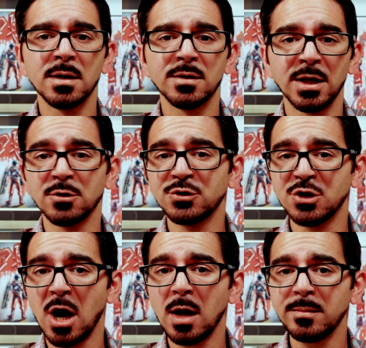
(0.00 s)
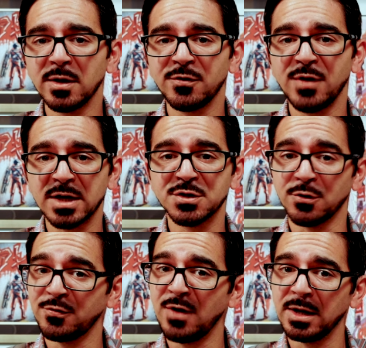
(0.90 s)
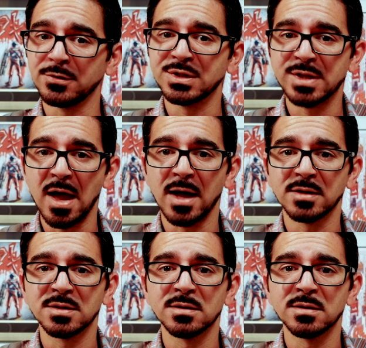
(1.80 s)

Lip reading: that your job affects your final stats.